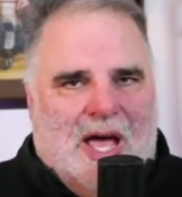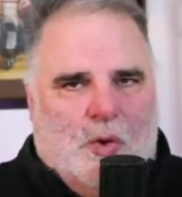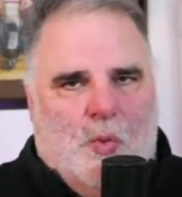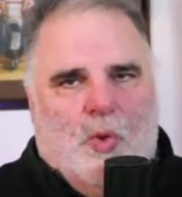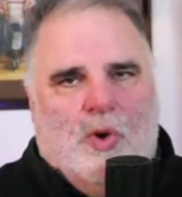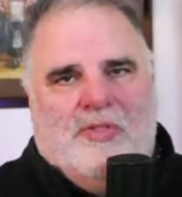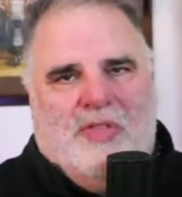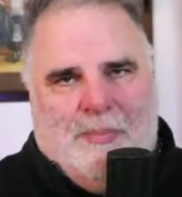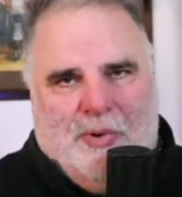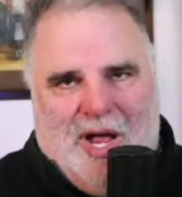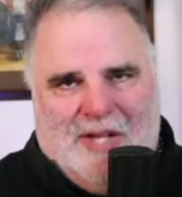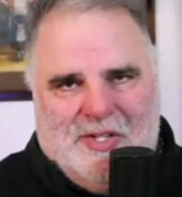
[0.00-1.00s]
to work that
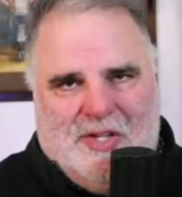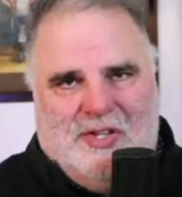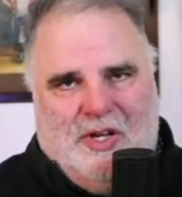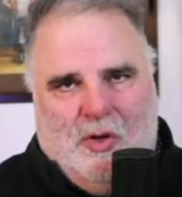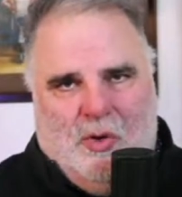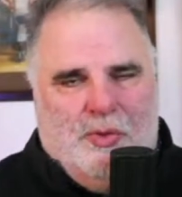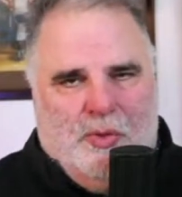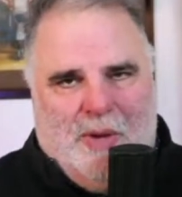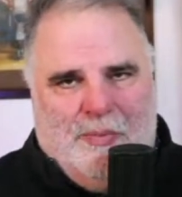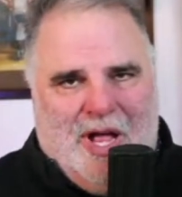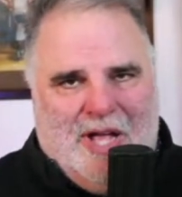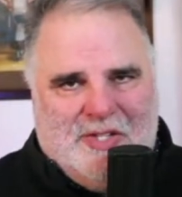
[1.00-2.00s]
process and go through that
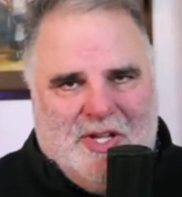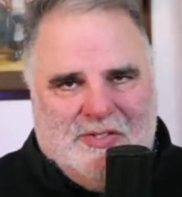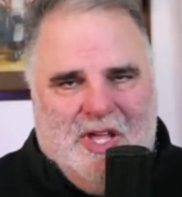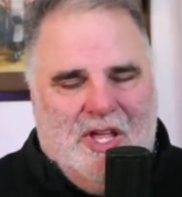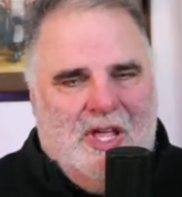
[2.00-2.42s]
process.